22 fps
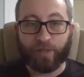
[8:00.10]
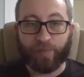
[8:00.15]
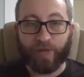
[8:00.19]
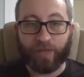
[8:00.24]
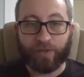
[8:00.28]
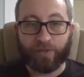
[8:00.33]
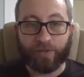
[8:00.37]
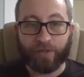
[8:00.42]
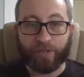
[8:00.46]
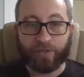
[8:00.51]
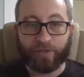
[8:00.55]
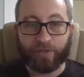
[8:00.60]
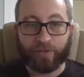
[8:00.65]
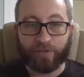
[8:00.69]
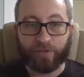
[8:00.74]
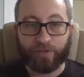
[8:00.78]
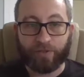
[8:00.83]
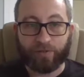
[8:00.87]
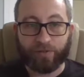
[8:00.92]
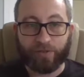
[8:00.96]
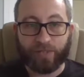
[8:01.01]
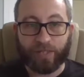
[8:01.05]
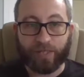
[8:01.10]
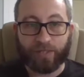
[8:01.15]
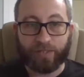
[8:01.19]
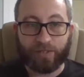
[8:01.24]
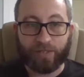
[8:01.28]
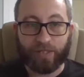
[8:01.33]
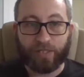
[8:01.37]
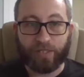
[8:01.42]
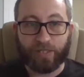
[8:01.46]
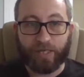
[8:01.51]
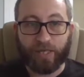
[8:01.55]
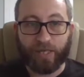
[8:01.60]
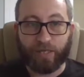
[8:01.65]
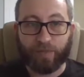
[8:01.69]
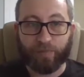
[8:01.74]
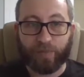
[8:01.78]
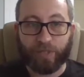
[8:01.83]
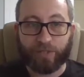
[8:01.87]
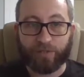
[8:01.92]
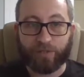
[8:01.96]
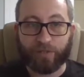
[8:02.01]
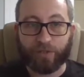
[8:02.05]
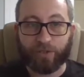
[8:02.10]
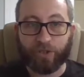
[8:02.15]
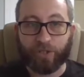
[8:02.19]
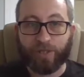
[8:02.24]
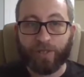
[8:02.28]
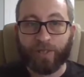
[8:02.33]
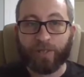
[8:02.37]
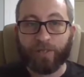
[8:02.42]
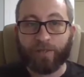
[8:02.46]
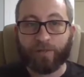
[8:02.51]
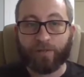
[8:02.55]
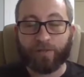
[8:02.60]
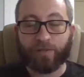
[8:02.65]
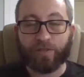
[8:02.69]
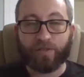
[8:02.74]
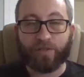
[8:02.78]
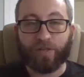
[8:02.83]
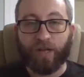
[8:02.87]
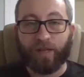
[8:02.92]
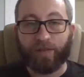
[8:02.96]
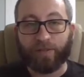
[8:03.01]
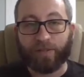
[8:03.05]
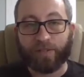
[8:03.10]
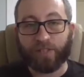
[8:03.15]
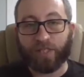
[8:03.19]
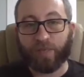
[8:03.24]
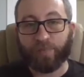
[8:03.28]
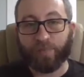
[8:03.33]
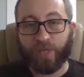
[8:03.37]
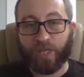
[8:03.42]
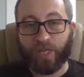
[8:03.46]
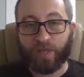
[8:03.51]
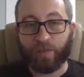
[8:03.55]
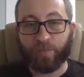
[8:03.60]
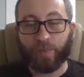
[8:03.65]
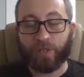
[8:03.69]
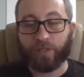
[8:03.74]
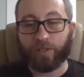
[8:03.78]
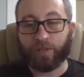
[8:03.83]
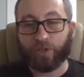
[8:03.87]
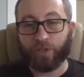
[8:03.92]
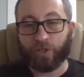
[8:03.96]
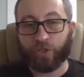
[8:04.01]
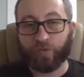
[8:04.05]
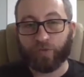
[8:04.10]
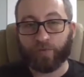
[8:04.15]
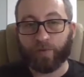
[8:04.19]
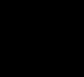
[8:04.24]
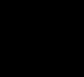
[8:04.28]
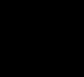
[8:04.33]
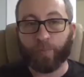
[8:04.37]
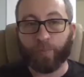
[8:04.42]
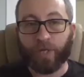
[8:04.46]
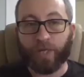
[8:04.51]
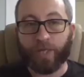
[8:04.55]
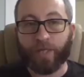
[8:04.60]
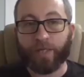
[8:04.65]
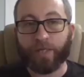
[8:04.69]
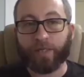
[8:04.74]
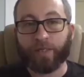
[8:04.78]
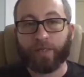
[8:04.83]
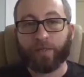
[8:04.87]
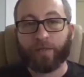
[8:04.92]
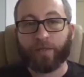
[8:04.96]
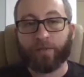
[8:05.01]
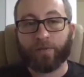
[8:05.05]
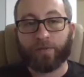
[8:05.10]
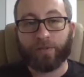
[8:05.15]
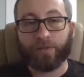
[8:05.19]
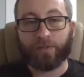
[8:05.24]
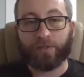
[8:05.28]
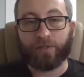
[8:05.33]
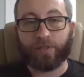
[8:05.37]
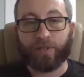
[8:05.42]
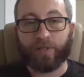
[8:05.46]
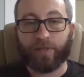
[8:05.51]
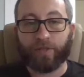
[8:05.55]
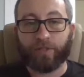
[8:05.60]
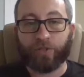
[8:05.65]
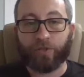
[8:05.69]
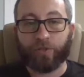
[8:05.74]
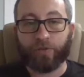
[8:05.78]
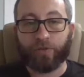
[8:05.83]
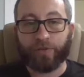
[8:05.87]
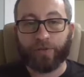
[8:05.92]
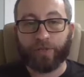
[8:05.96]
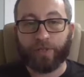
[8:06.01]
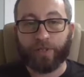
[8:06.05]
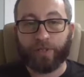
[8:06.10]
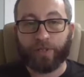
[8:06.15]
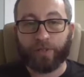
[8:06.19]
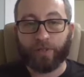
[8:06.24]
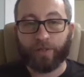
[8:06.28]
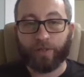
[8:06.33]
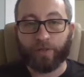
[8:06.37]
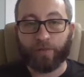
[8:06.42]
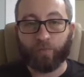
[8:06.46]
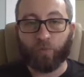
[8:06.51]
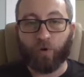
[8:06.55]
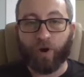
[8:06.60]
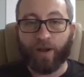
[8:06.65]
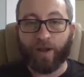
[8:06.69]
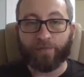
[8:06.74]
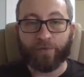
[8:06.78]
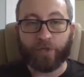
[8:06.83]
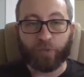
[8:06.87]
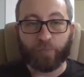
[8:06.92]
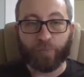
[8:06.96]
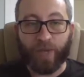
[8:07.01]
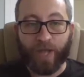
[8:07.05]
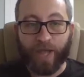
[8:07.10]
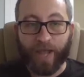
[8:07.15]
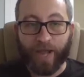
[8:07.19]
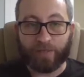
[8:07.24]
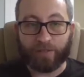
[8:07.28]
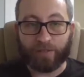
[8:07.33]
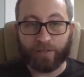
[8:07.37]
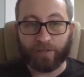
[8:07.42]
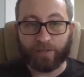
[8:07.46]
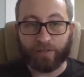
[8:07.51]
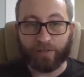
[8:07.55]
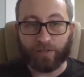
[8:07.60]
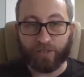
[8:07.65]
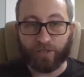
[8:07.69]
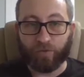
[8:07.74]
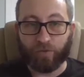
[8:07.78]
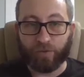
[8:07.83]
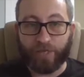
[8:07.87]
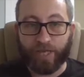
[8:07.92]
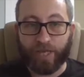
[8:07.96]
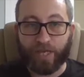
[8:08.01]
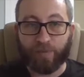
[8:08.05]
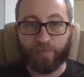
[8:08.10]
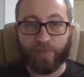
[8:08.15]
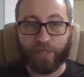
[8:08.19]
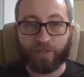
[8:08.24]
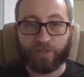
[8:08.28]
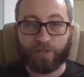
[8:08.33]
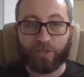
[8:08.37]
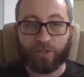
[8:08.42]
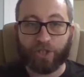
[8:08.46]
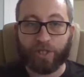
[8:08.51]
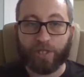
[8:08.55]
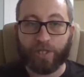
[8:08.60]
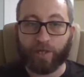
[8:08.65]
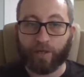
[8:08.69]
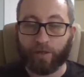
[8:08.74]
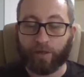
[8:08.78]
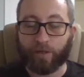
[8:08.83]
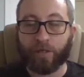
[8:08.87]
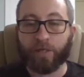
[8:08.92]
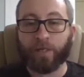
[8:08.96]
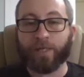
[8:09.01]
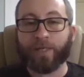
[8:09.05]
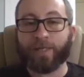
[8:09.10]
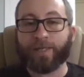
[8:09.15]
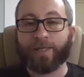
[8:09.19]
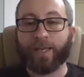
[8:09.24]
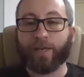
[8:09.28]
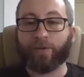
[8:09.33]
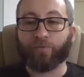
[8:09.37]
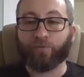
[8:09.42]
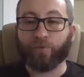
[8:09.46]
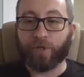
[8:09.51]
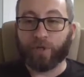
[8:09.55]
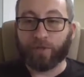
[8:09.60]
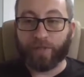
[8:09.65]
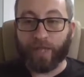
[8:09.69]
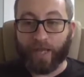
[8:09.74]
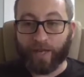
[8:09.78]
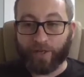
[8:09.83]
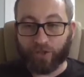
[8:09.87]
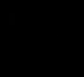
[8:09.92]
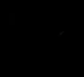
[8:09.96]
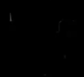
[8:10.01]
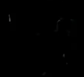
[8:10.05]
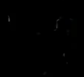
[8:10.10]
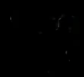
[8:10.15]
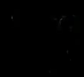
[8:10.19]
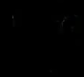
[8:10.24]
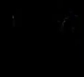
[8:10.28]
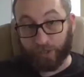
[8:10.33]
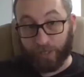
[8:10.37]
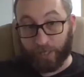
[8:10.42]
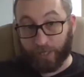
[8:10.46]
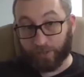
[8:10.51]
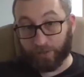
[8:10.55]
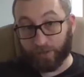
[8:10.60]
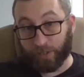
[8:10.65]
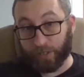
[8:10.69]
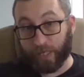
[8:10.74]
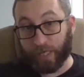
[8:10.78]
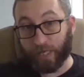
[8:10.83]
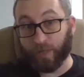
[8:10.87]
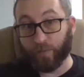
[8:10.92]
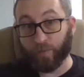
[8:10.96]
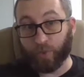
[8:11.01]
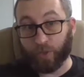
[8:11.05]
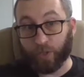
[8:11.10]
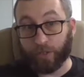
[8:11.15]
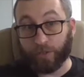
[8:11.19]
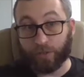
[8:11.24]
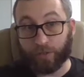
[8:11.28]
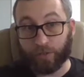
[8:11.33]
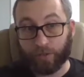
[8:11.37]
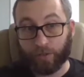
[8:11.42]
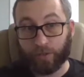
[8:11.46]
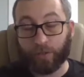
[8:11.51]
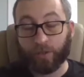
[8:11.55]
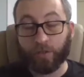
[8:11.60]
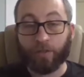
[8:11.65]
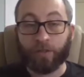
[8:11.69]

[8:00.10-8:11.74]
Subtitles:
about this is it'll say send CAN message. This is not the same CAN messages from the bike. This is actually where I've just packed a single CAN message here, and RealDash understands the CAN bus.